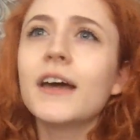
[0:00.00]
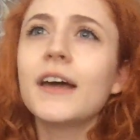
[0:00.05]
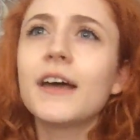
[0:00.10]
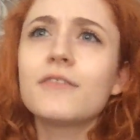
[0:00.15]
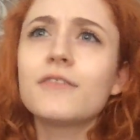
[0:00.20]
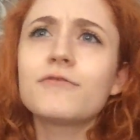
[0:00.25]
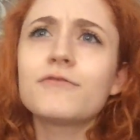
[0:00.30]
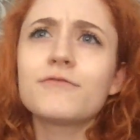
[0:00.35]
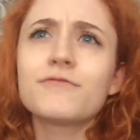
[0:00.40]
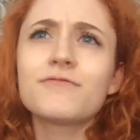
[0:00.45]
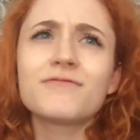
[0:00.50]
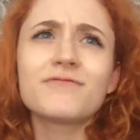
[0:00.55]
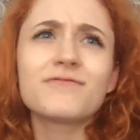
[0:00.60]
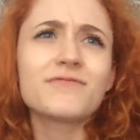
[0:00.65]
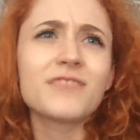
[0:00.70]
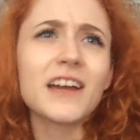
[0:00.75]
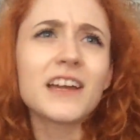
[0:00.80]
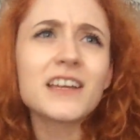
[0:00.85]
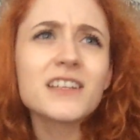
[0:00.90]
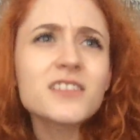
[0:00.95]

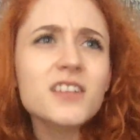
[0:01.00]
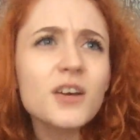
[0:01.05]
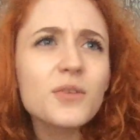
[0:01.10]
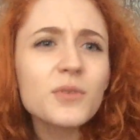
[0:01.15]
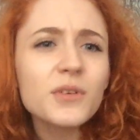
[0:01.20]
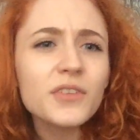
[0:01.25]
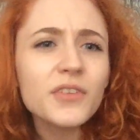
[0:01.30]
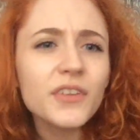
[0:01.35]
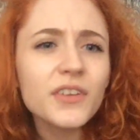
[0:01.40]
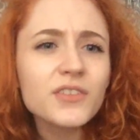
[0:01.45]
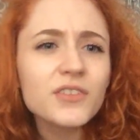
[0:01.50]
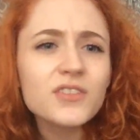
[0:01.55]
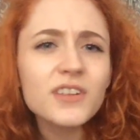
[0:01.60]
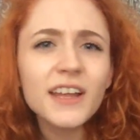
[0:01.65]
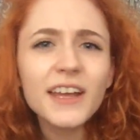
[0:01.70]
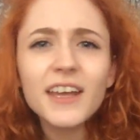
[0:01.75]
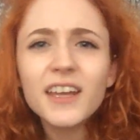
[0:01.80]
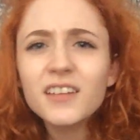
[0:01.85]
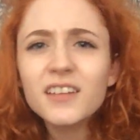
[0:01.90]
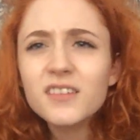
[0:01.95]
Find out what things you
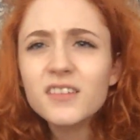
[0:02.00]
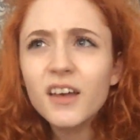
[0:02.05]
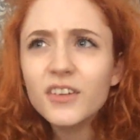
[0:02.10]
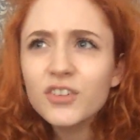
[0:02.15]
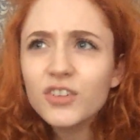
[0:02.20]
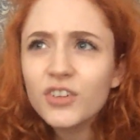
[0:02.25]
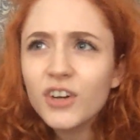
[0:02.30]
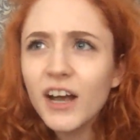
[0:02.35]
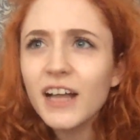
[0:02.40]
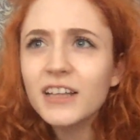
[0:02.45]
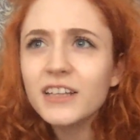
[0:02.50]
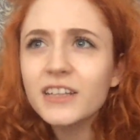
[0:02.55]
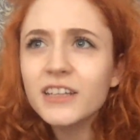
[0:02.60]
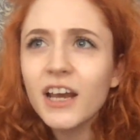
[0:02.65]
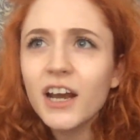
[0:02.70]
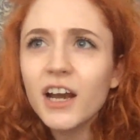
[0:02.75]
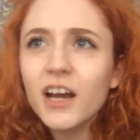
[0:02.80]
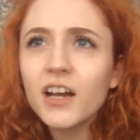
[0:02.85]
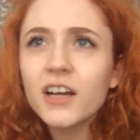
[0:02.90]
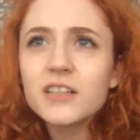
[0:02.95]
like. It's all trial and
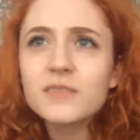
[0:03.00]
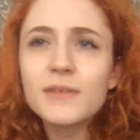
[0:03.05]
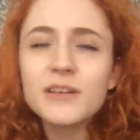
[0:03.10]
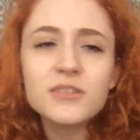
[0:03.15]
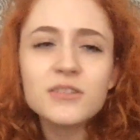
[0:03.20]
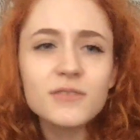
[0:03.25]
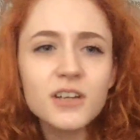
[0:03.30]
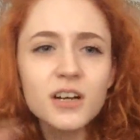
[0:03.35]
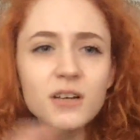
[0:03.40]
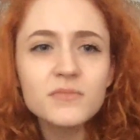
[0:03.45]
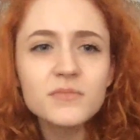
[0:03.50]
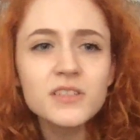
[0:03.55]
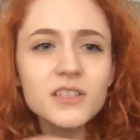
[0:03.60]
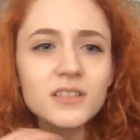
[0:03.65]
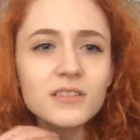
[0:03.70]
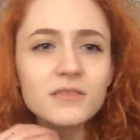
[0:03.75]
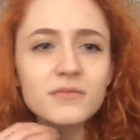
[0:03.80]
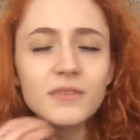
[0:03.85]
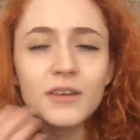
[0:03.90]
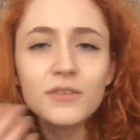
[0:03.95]
error, especially when it comes
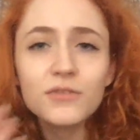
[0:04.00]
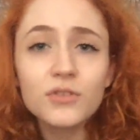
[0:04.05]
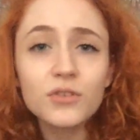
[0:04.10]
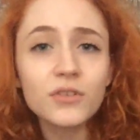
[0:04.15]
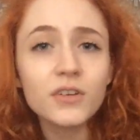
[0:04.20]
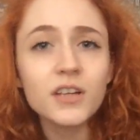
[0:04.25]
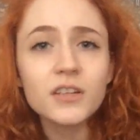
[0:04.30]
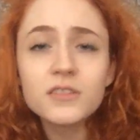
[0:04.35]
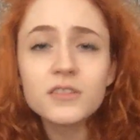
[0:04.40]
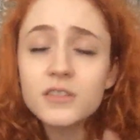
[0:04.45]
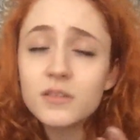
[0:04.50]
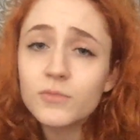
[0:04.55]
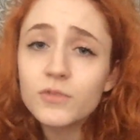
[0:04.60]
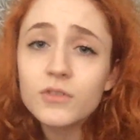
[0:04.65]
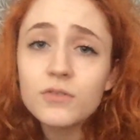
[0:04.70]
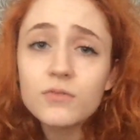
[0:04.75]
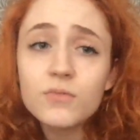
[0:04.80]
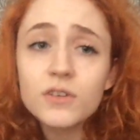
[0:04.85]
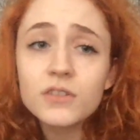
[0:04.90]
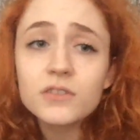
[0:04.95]
to if you're someone
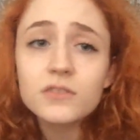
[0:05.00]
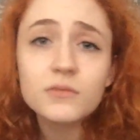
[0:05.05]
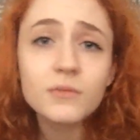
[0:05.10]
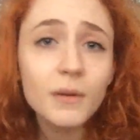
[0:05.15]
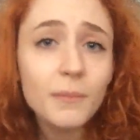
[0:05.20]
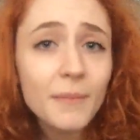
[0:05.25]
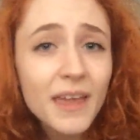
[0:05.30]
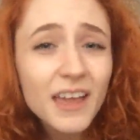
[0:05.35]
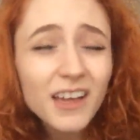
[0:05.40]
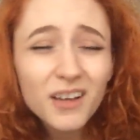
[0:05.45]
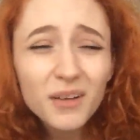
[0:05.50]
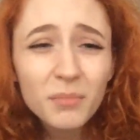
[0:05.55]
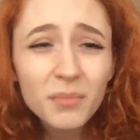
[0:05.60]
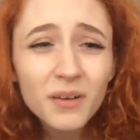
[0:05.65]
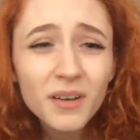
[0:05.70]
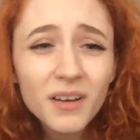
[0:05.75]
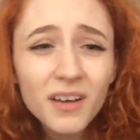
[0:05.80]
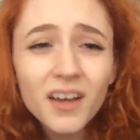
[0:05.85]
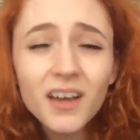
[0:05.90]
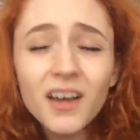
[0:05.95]
who wants to wear makeup.
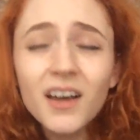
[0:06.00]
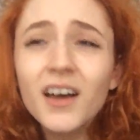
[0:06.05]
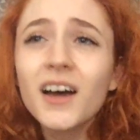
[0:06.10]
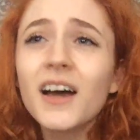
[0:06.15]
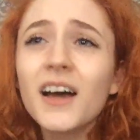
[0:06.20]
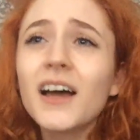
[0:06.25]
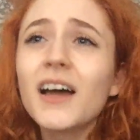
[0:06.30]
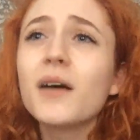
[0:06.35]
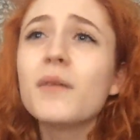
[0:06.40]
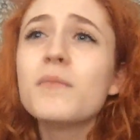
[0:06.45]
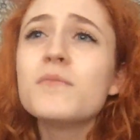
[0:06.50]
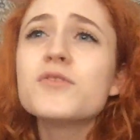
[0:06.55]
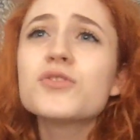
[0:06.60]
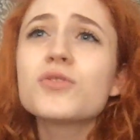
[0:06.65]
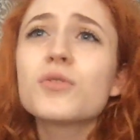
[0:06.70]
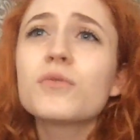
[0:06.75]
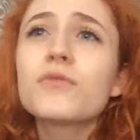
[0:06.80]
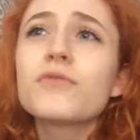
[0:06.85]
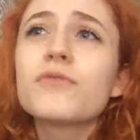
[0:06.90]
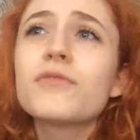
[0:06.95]

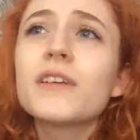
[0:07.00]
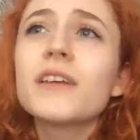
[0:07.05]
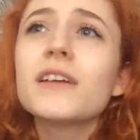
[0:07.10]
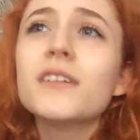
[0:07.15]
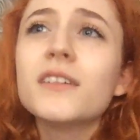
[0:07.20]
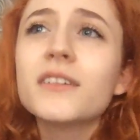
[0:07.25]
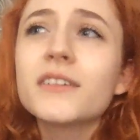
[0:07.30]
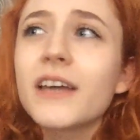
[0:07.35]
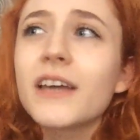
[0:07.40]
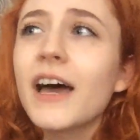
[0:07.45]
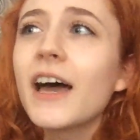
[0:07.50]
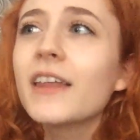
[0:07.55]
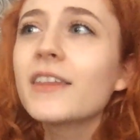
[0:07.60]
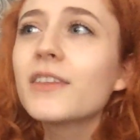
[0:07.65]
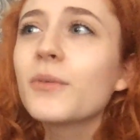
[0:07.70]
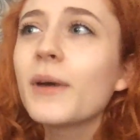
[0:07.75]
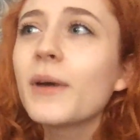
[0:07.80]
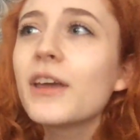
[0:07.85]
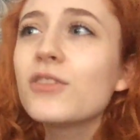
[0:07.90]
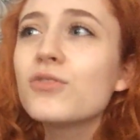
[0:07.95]
Don't feel that the
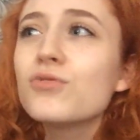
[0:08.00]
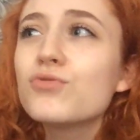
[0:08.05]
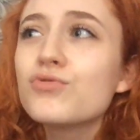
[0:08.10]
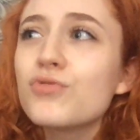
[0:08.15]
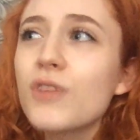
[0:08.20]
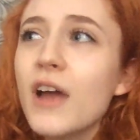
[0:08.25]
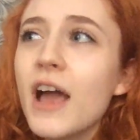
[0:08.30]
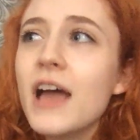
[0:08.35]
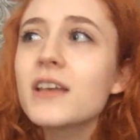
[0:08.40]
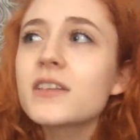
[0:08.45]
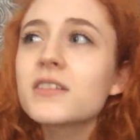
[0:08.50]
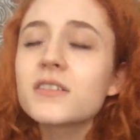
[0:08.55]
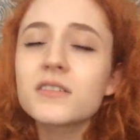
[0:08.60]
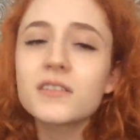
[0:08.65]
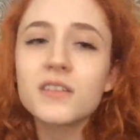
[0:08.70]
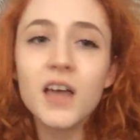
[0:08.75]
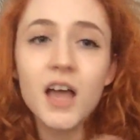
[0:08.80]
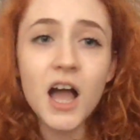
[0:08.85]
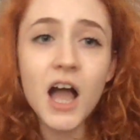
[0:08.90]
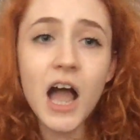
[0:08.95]
way you dress
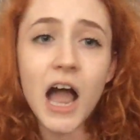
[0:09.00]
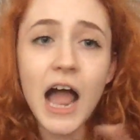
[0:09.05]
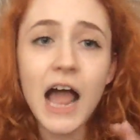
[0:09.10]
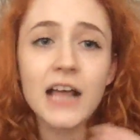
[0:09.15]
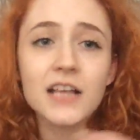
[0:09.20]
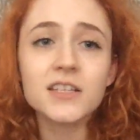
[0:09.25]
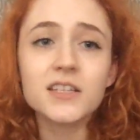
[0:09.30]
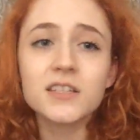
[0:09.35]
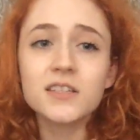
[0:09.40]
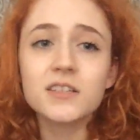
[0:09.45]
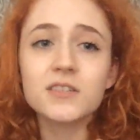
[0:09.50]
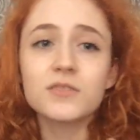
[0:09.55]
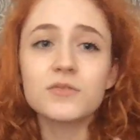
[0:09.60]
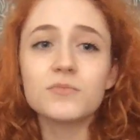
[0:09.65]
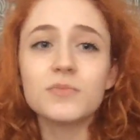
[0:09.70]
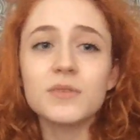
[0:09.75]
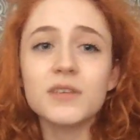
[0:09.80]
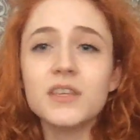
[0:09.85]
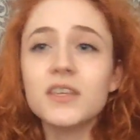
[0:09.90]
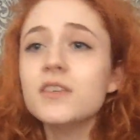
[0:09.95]
has to
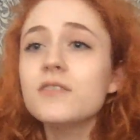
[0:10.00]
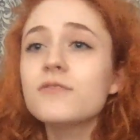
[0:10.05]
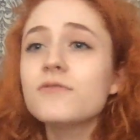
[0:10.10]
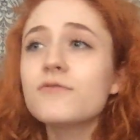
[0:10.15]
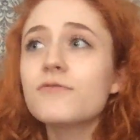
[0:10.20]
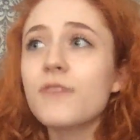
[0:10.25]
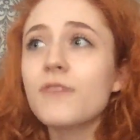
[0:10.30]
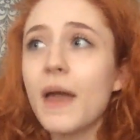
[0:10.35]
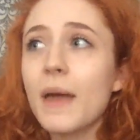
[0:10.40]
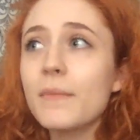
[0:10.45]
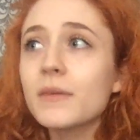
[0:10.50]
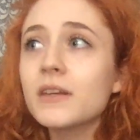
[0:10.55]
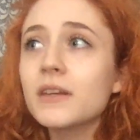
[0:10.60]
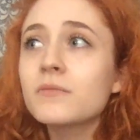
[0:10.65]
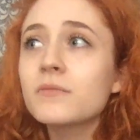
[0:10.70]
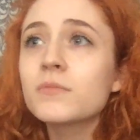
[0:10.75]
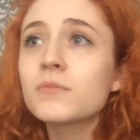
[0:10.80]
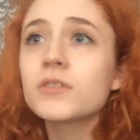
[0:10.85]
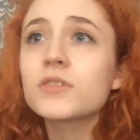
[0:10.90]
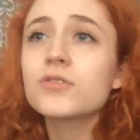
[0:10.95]
be
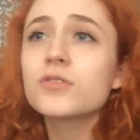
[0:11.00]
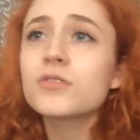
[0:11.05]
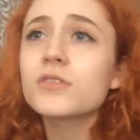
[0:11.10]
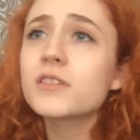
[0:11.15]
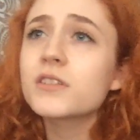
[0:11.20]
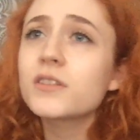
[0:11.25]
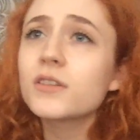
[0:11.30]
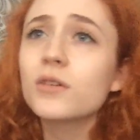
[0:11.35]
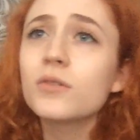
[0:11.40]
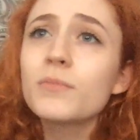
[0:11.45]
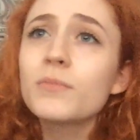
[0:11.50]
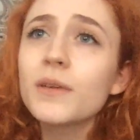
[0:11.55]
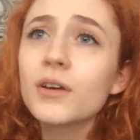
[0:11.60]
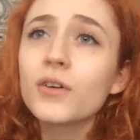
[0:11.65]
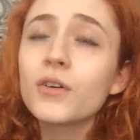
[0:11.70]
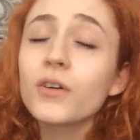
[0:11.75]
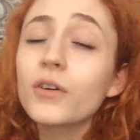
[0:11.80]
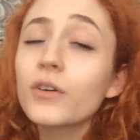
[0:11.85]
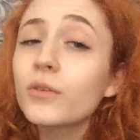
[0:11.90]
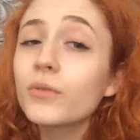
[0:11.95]
feminine, because you can still be a
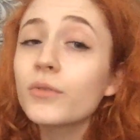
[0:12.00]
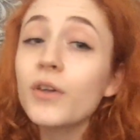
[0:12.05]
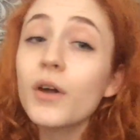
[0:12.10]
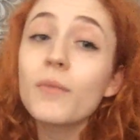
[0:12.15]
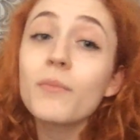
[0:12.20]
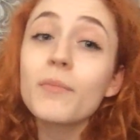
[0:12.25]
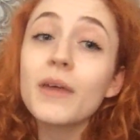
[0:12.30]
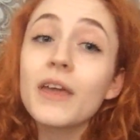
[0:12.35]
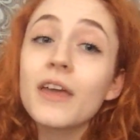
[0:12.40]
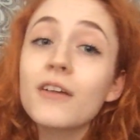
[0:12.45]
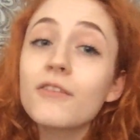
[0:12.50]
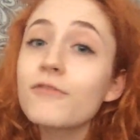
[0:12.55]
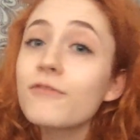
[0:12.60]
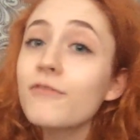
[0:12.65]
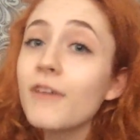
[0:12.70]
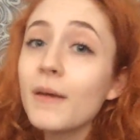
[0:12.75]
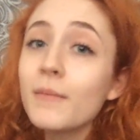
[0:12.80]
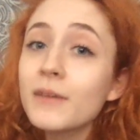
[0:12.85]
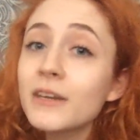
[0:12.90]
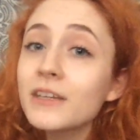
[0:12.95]
girl without being
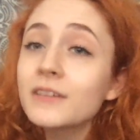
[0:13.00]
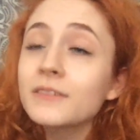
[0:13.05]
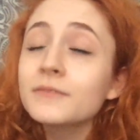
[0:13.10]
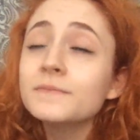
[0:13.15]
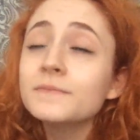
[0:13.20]
feminine.